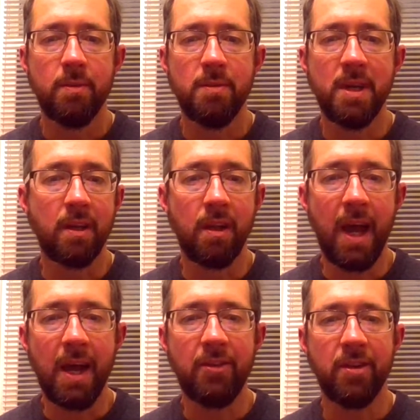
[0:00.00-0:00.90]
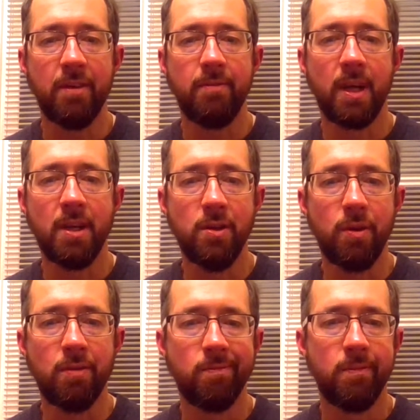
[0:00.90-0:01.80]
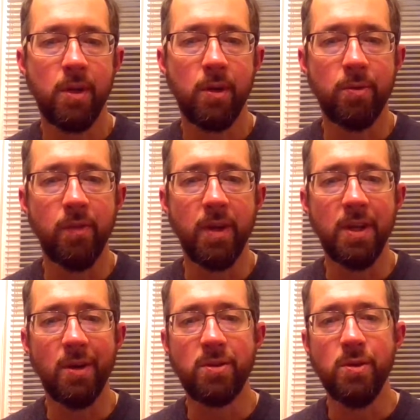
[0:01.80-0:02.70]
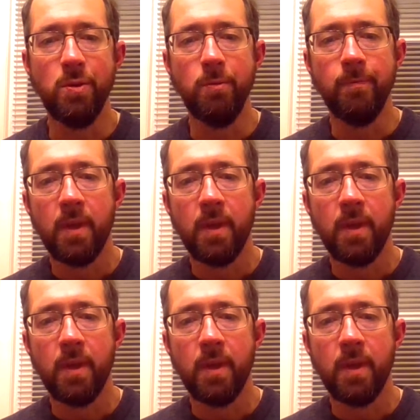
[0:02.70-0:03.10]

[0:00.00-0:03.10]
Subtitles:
in class, and I can do it here through video too.